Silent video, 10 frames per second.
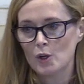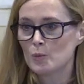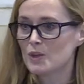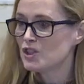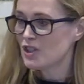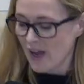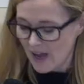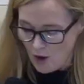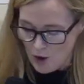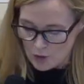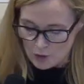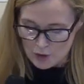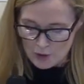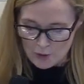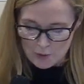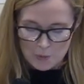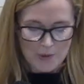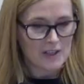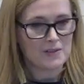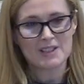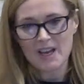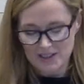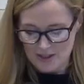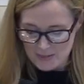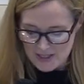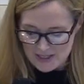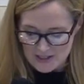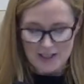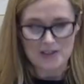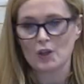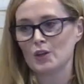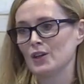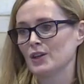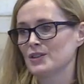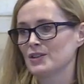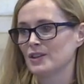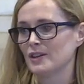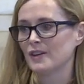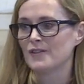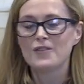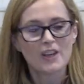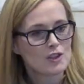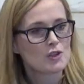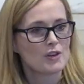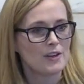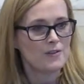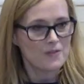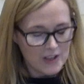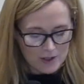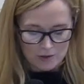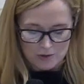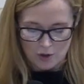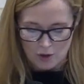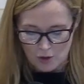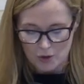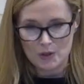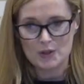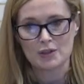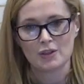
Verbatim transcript: We share our good news, we give testimony to his goodness. Victory feels good.